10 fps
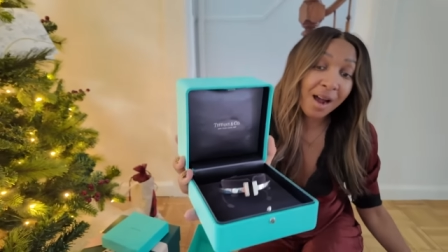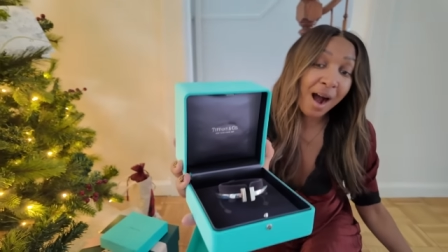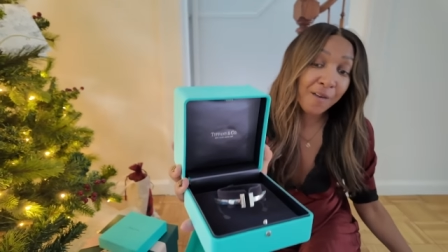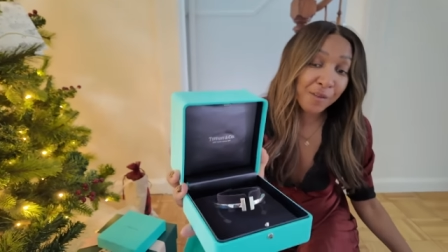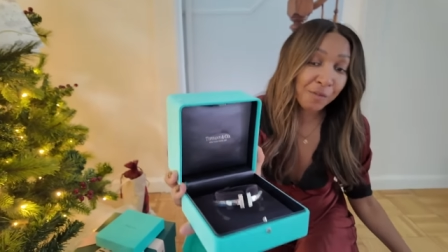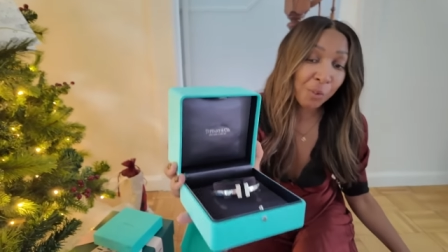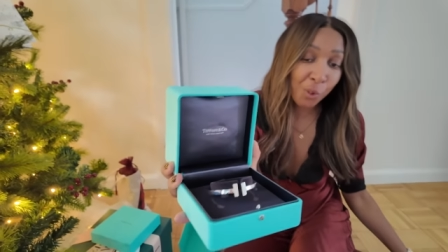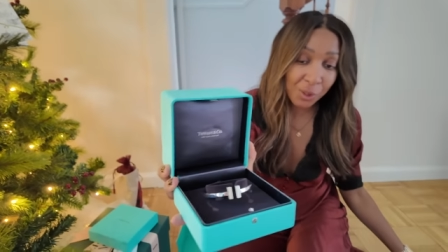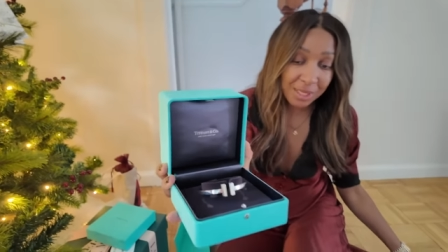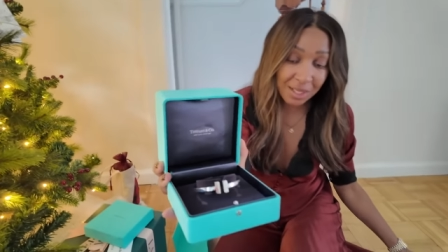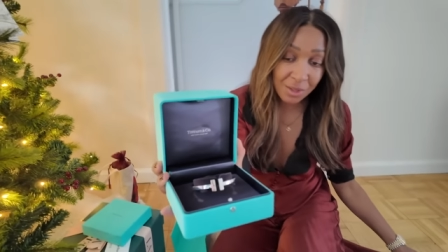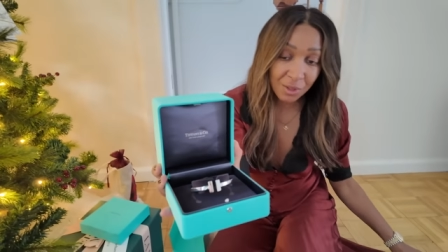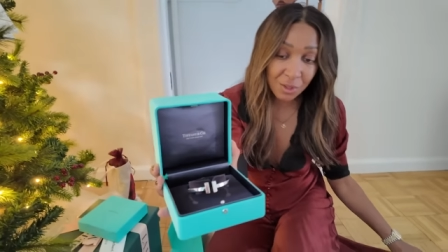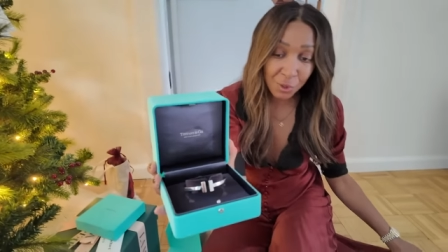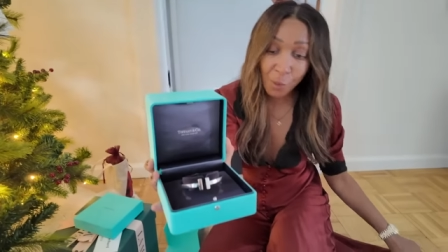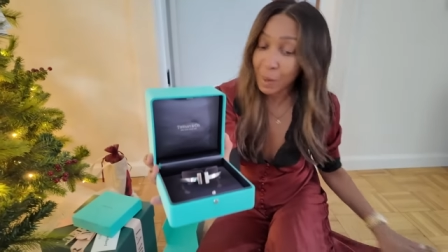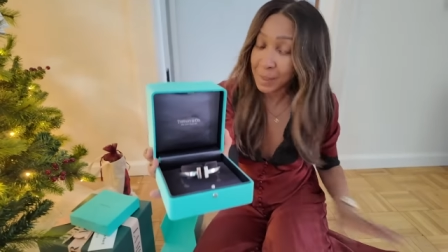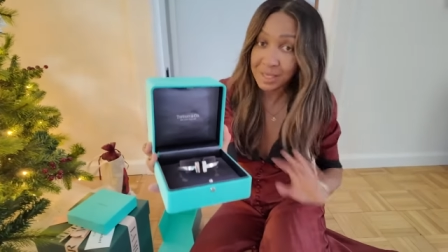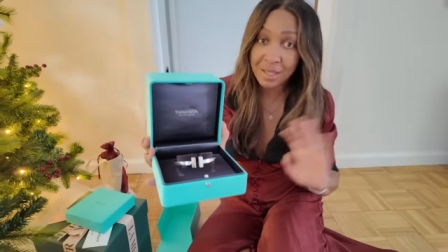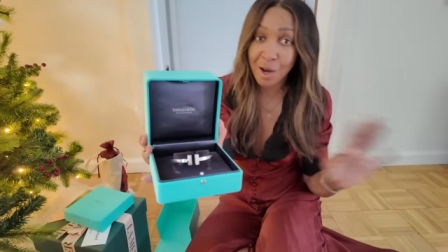I've even walked into the store by
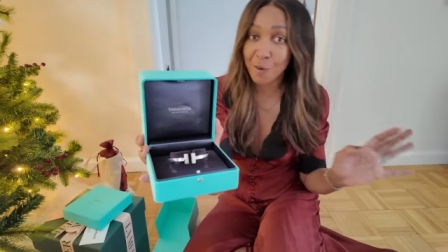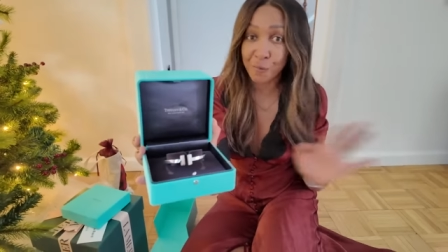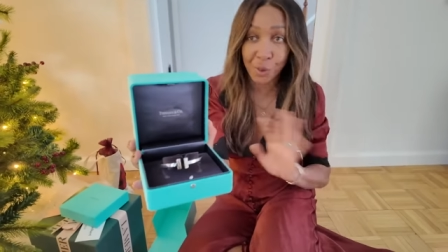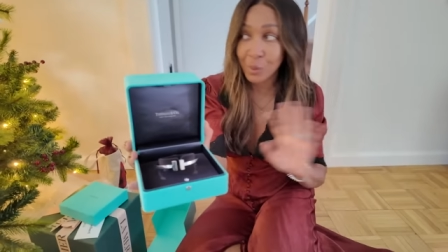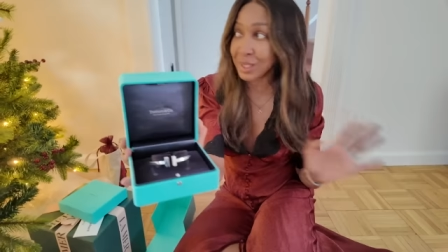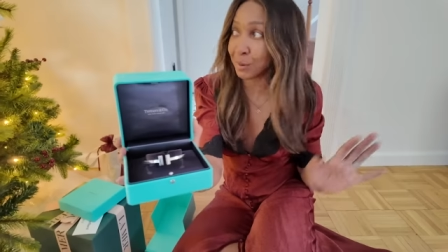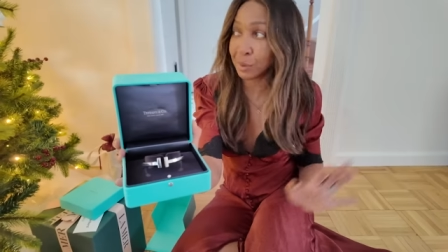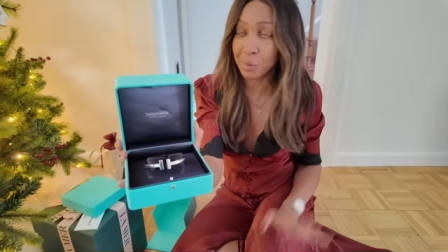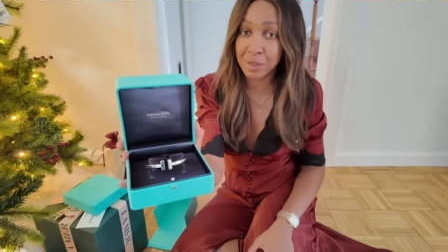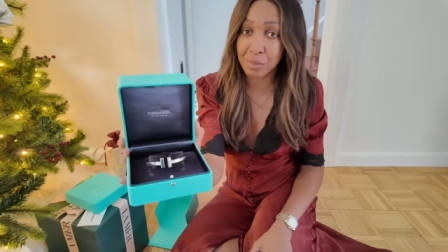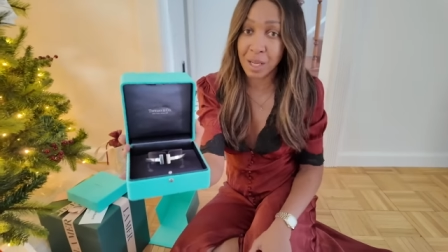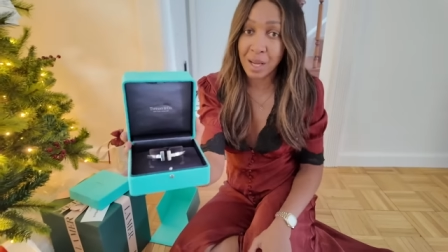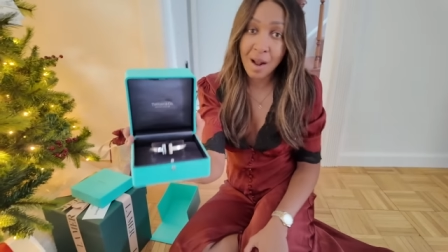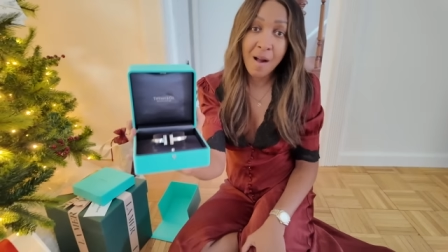myself, not with anyone with me.